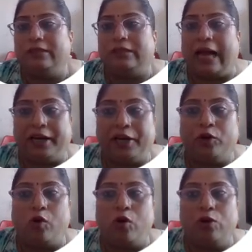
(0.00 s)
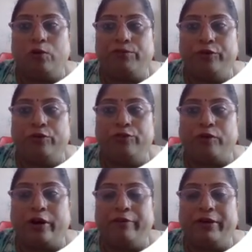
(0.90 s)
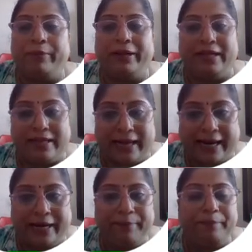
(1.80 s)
Thank you all of you for giving me the time.